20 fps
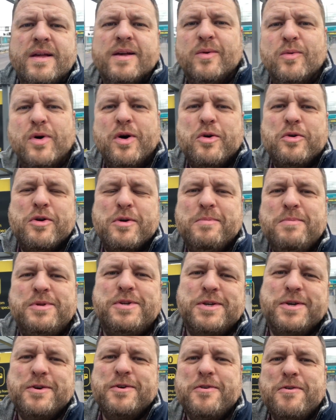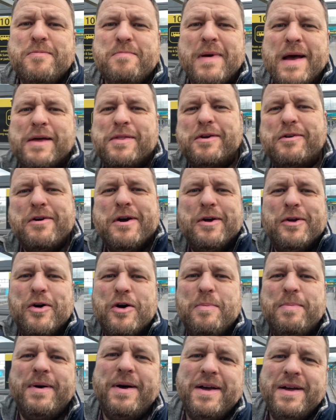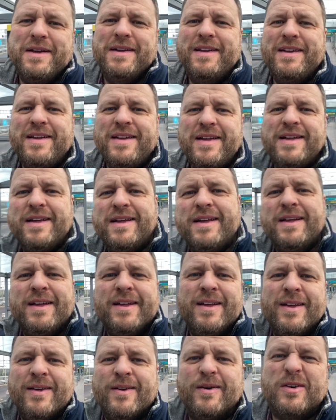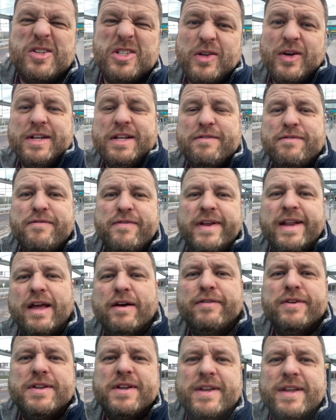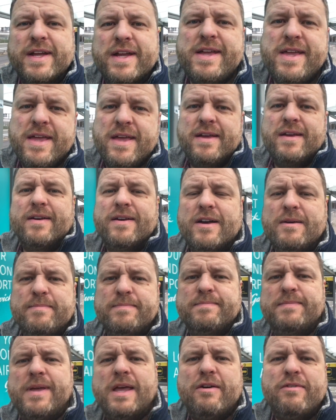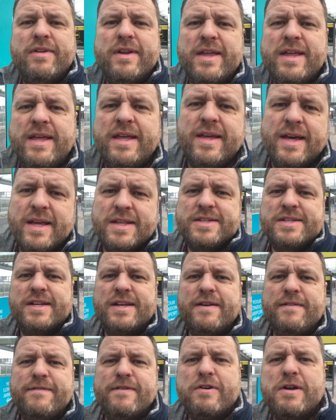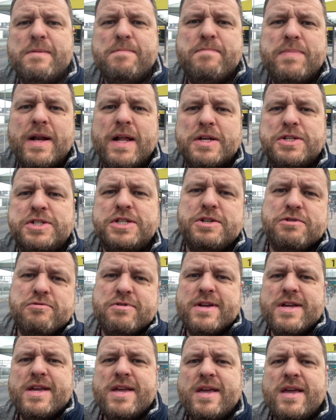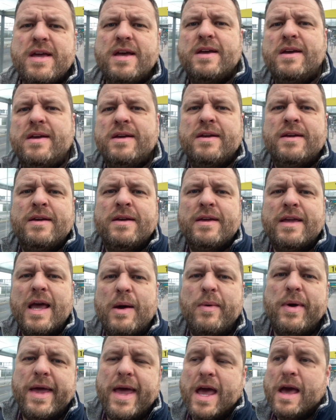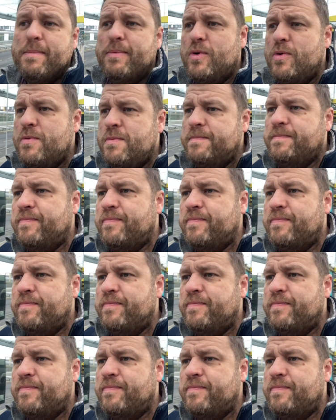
Welcome to Matt the Groundhopper. Got a slightly different video for you today. I'm currently at a very blustery Gatwick Airport,